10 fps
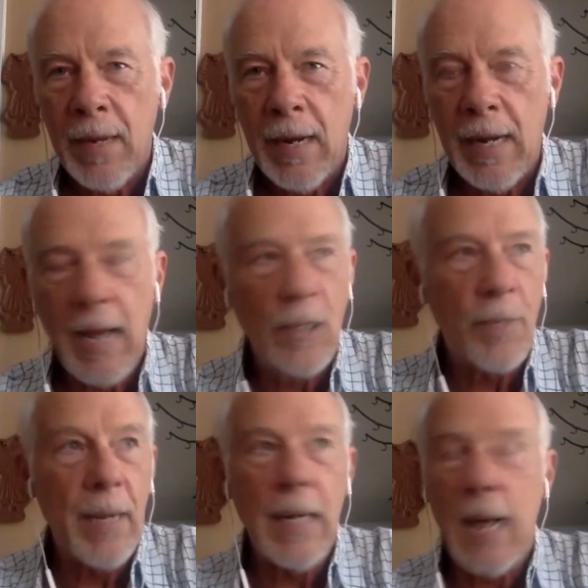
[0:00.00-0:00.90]
And it got to
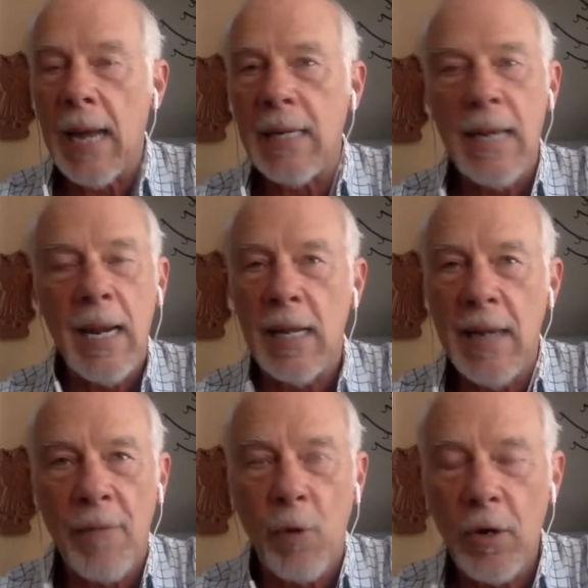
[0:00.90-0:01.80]
me, and I it had
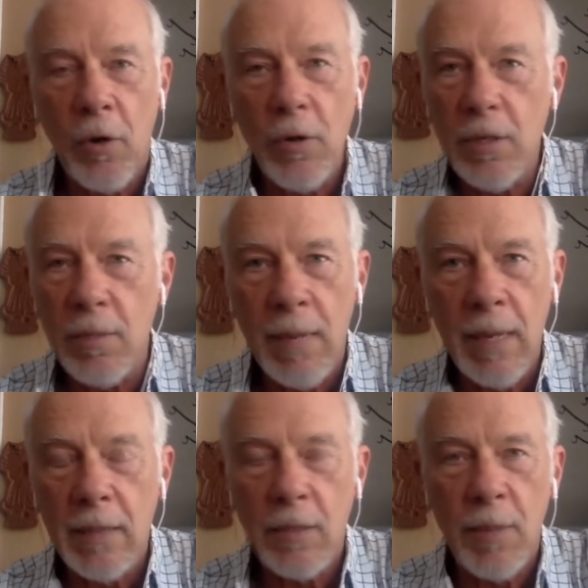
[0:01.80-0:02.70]
never occurred to
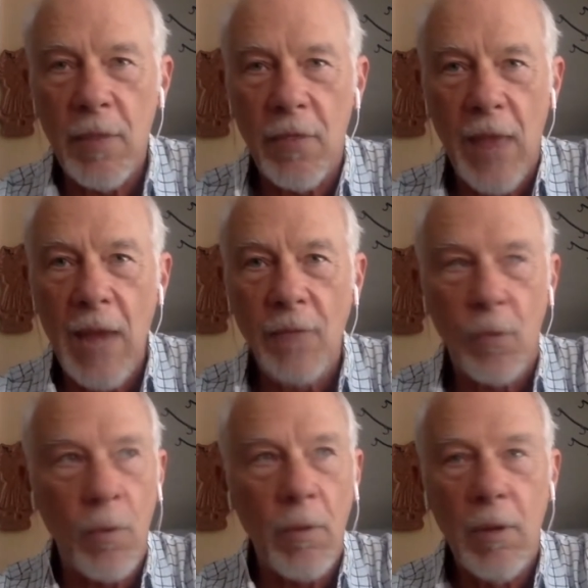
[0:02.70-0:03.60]
me to be
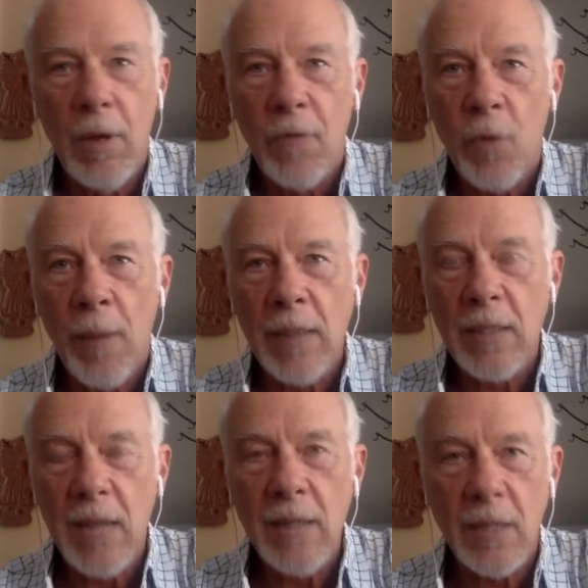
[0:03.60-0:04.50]
thankful for my
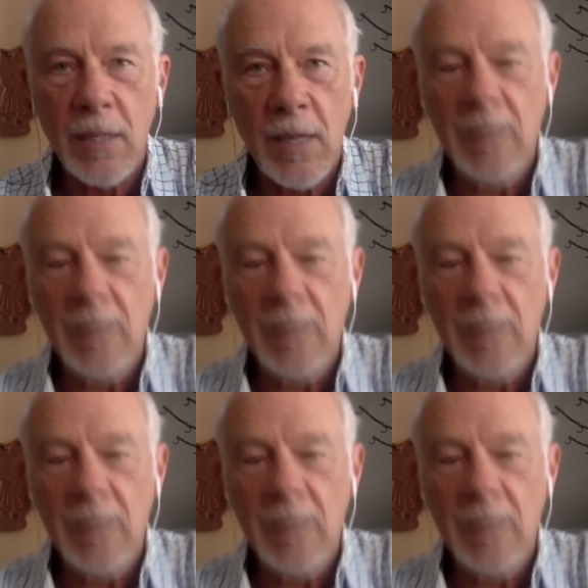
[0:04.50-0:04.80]
senses.